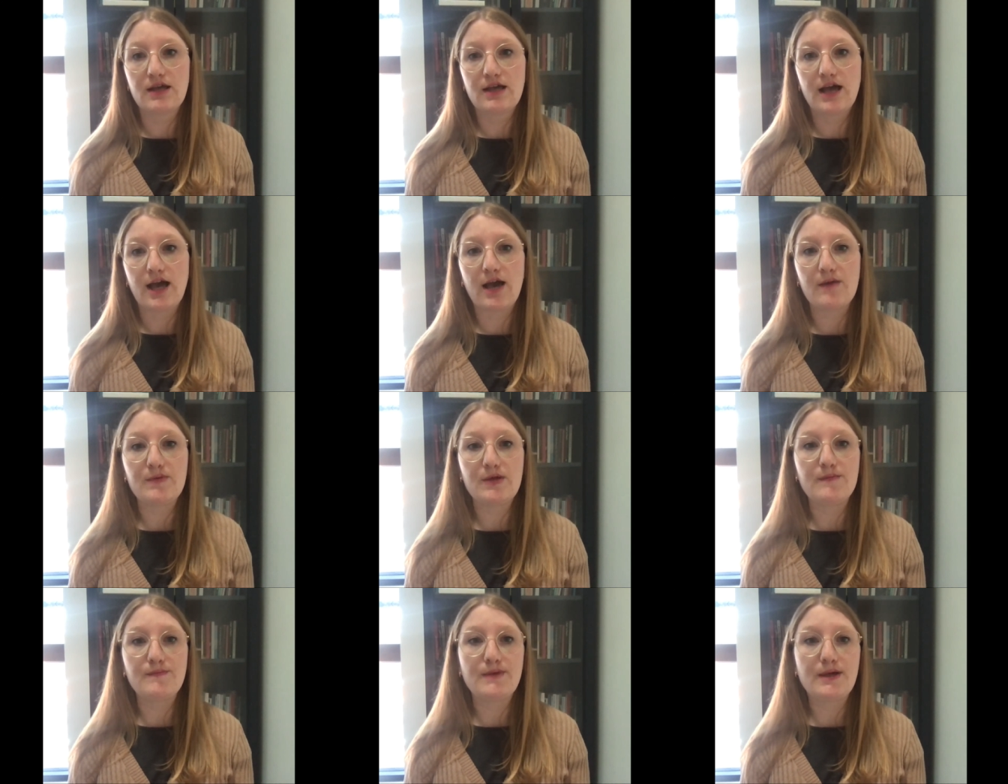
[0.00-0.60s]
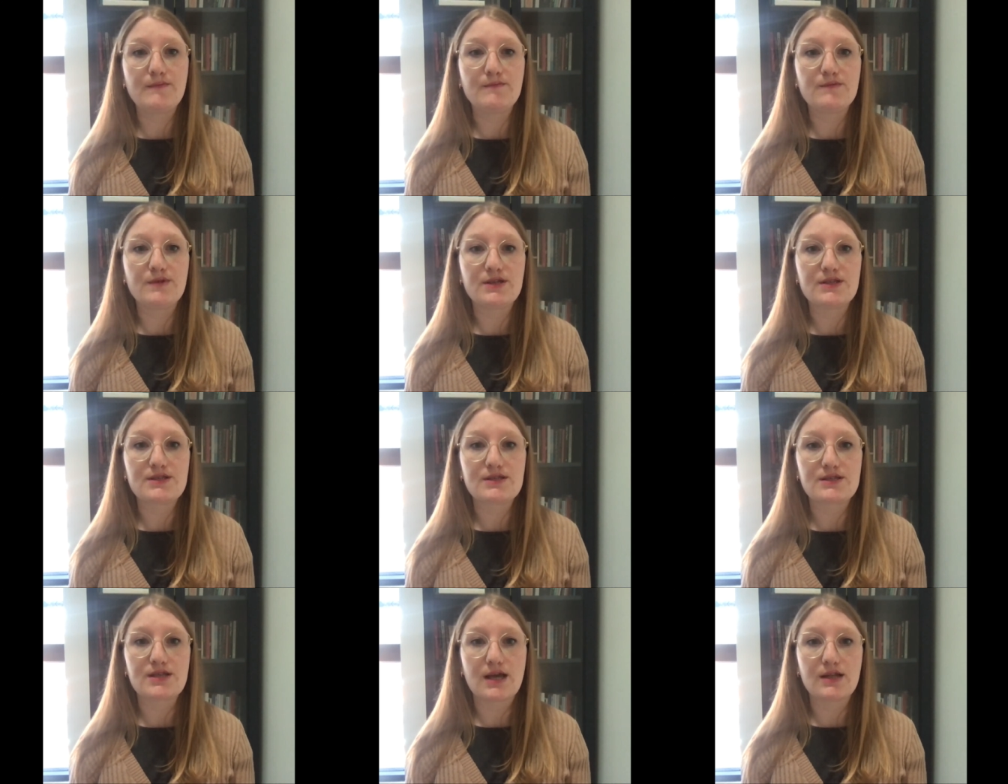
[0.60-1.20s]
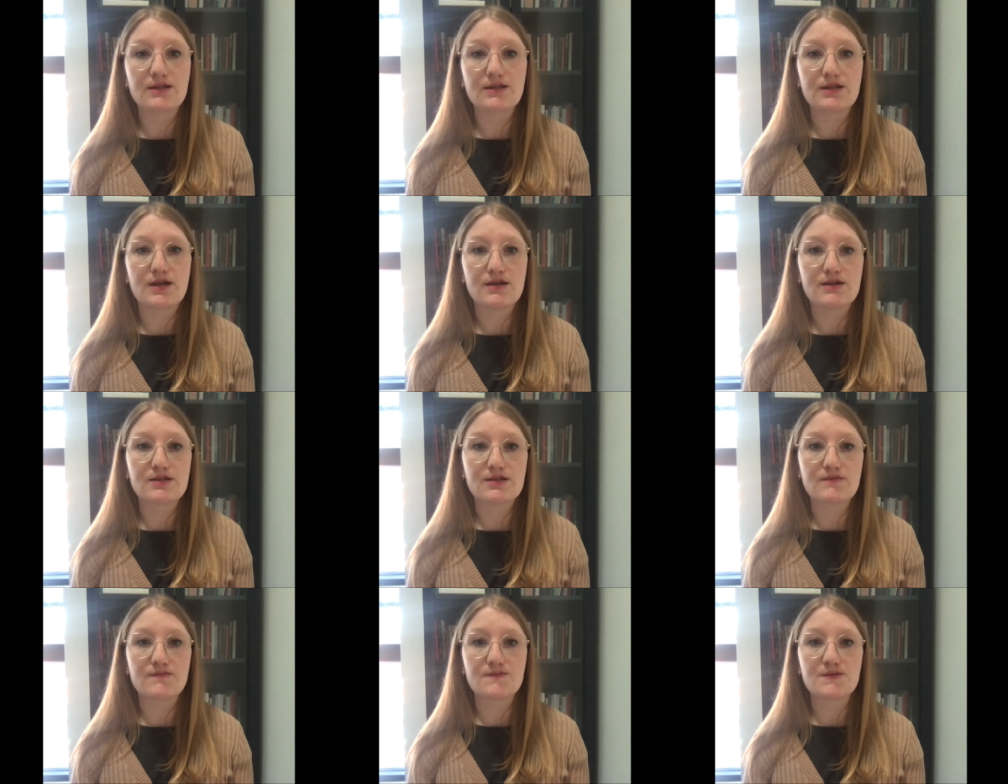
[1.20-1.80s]
happy memories,
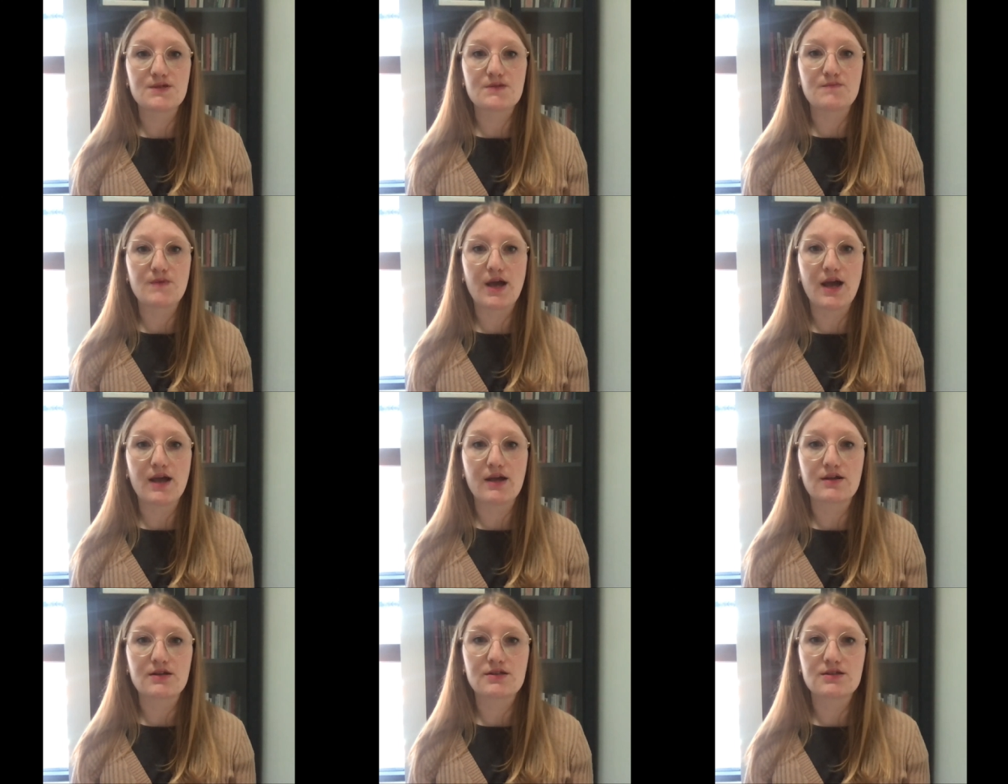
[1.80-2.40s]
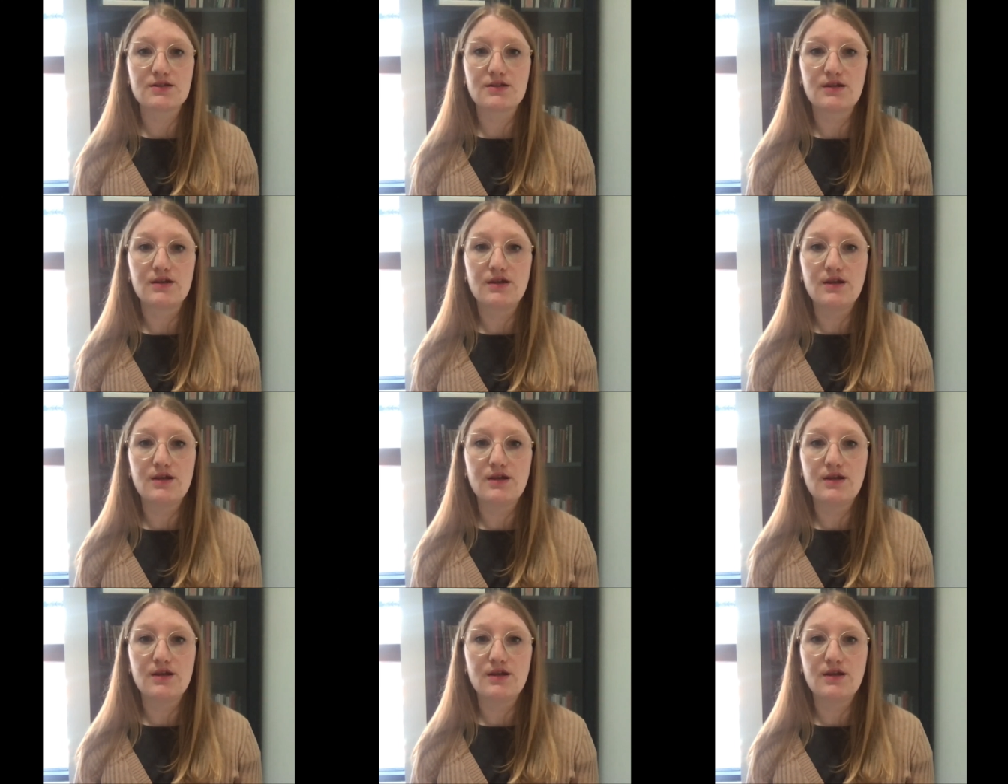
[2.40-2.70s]
sadness, and respect,